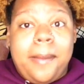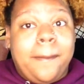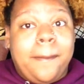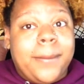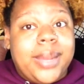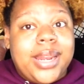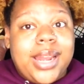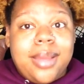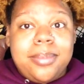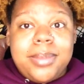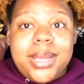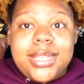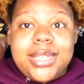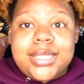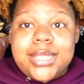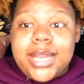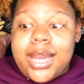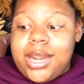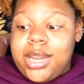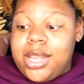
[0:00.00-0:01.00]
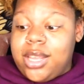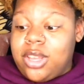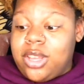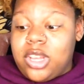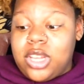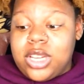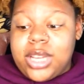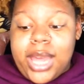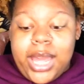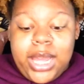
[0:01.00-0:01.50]
But I'm excited, y'all.
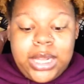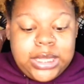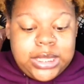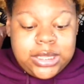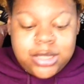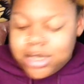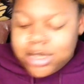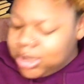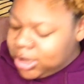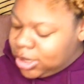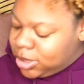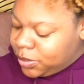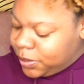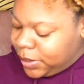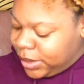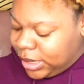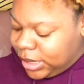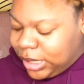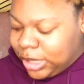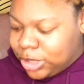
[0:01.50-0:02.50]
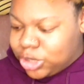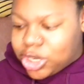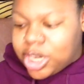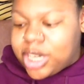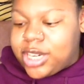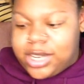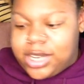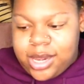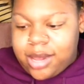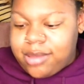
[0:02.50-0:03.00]
Like, this is going to be a
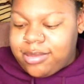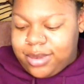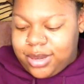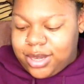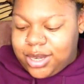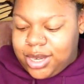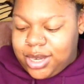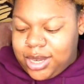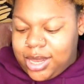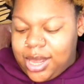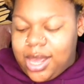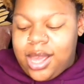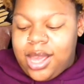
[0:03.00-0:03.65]
journey, definitely.